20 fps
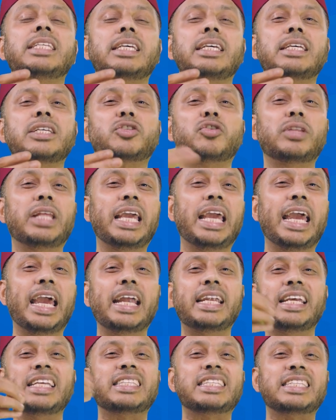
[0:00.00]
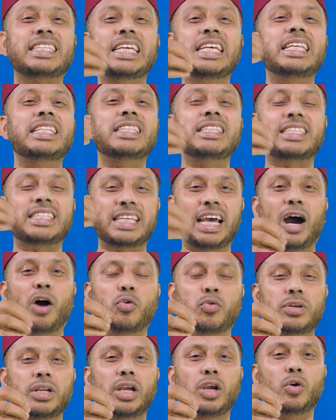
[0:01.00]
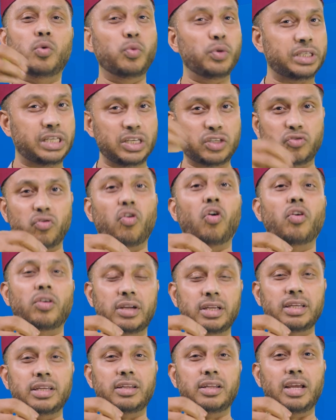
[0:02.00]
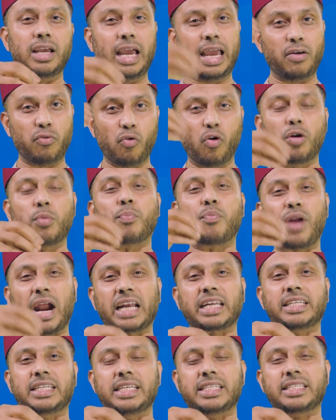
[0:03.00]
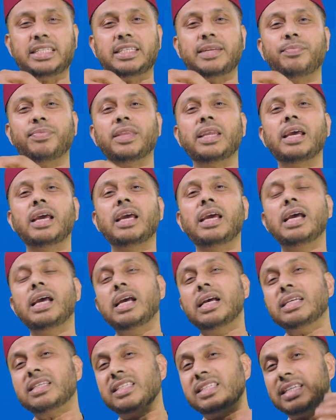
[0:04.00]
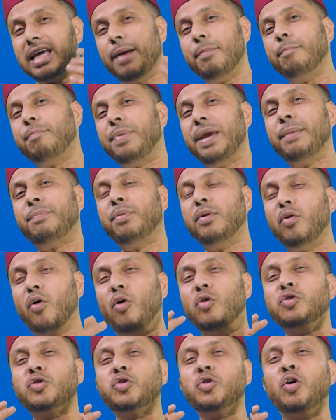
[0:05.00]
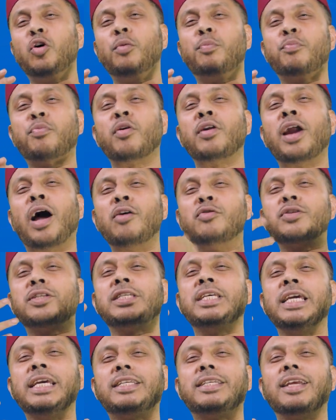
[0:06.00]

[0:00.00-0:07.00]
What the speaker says: So they add a sin sound, which is wrong, a wrong practice. Some people also pronounce it